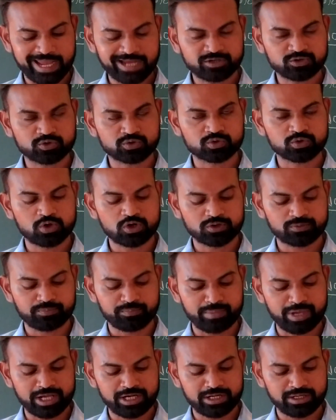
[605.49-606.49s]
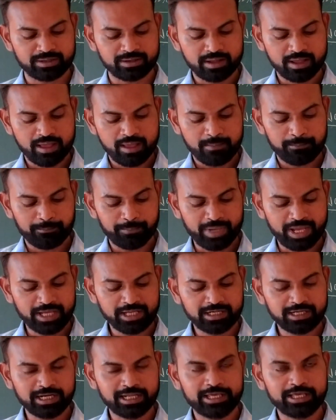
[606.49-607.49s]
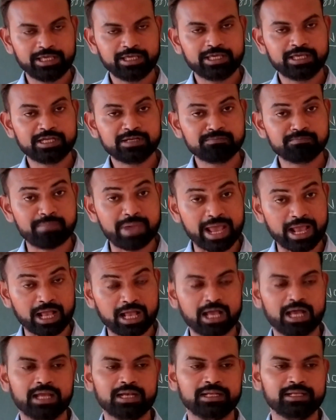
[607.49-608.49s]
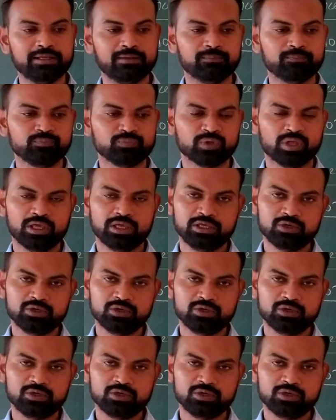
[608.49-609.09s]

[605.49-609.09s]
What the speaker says: that wrote mainly in Bengali.